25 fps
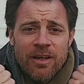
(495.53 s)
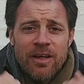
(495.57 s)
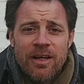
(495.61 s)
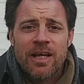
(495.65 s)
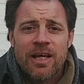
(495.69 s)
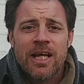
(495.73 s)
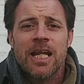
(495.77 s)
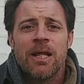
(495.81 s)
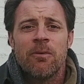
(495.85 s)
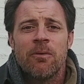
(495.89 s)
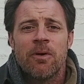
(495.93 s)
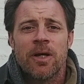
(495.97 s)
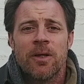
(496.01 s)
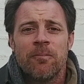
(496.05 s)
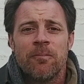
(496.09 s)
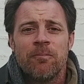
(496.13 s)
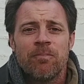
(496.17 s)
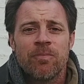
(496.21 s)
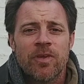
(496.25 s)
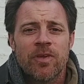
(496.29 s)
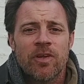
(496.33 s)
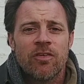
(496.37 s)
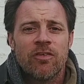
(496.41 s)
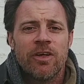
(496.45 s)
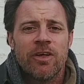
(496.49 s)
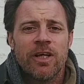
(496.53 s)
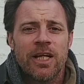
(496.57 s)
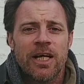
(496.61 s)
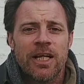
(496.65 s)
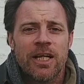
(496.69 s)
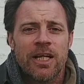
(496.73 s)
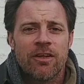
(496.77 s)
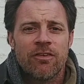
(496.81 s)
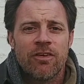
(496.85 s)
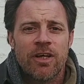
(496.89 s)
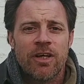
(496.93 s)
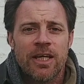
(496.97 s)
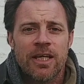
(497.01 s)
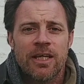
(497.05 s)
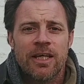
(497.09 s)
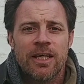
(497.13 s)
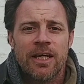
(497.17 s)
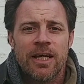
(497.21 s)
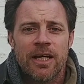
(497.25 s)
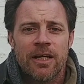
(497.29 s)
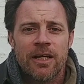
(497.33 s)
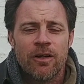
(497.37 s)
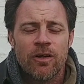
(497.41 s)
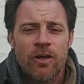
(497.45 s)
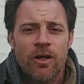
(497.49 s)
Anyway, see you later. Take
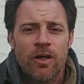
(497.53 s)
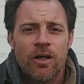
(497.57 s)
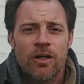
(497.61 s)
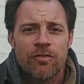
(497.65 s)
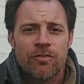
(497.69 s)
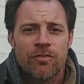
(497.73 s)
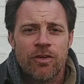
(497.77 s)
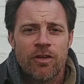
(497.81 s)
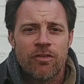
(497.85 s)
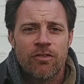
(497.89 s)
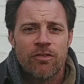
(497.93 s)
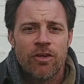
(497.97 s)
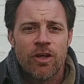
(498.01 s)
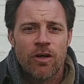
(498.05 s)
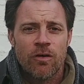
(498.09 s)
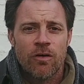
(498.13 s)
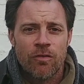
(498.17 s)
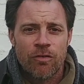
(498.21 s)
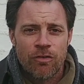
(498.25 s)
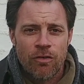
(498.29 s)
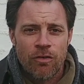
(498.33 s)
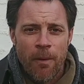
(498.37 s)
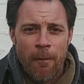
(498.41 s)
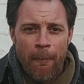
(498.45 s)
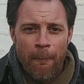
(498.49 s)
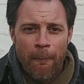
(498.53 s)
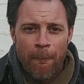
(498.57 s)
care. Look after yourselves.